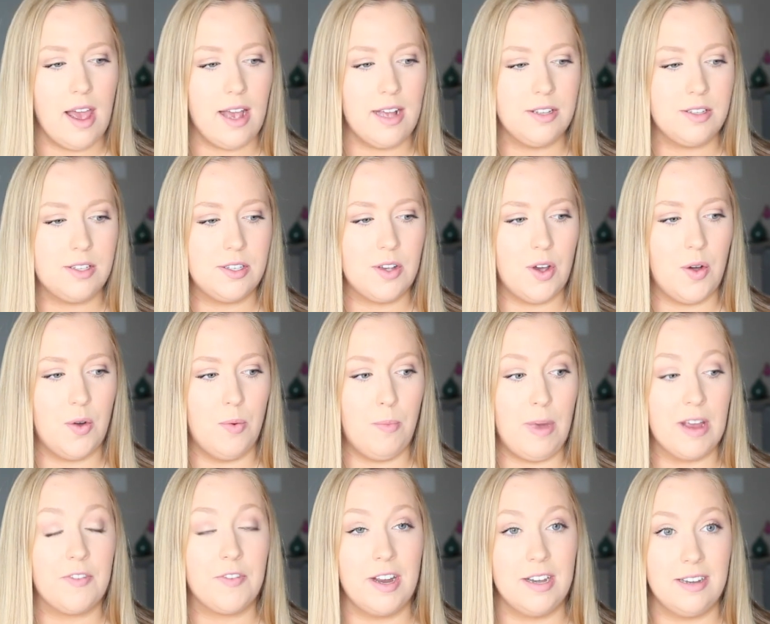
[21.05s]
And so
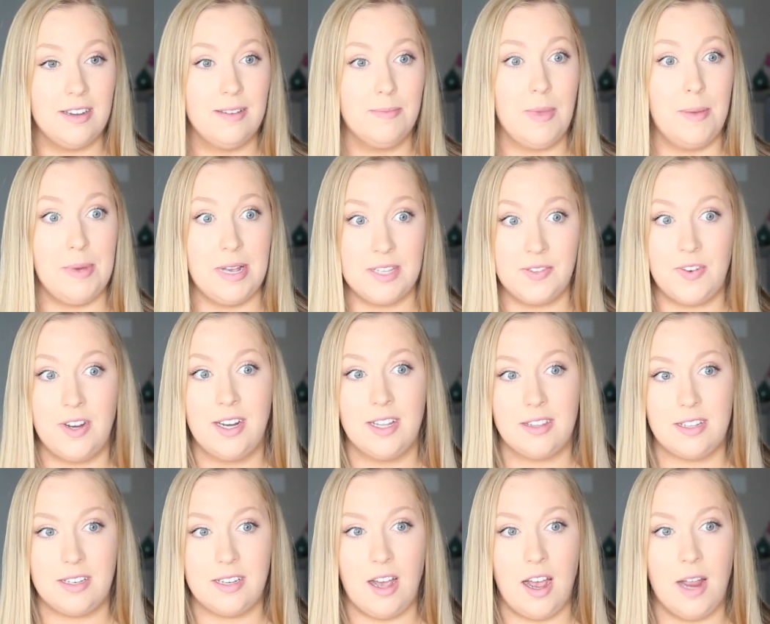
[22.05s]
my friend, my best friend
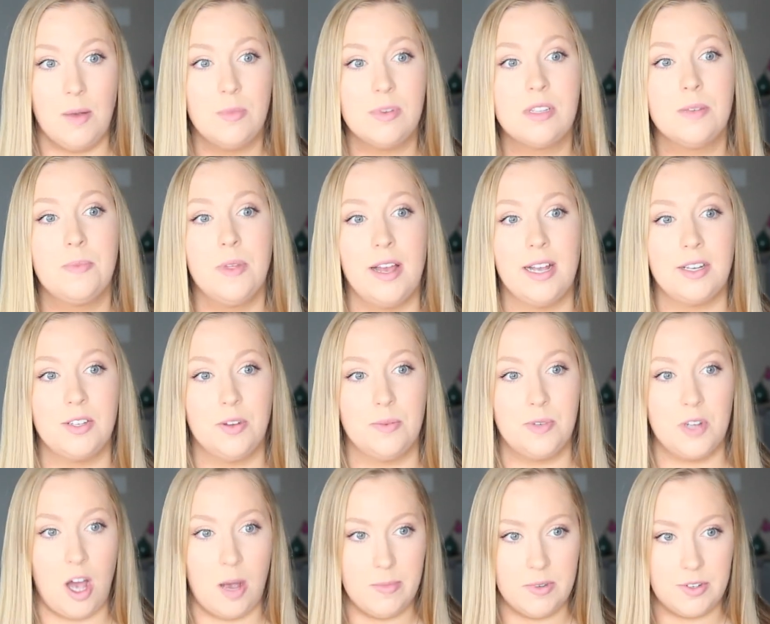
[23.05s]
at the time, was applying to
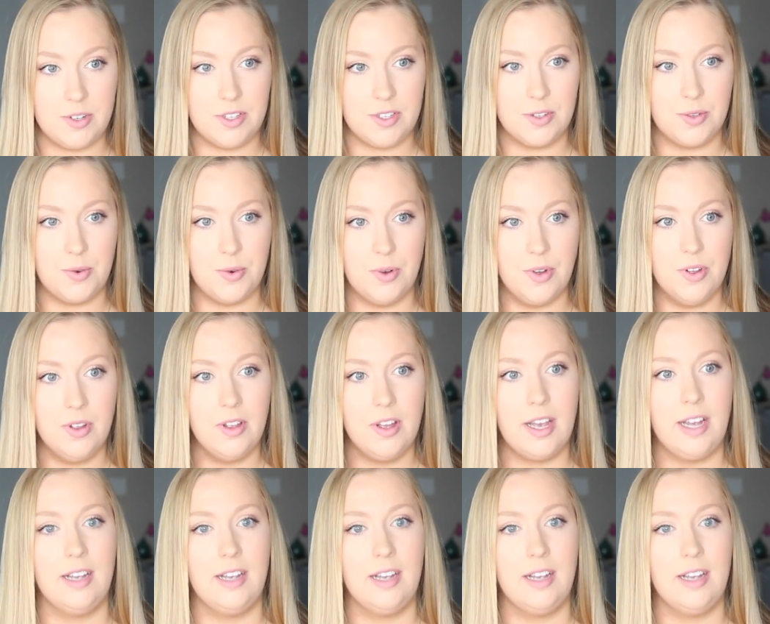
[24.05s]
optometry school,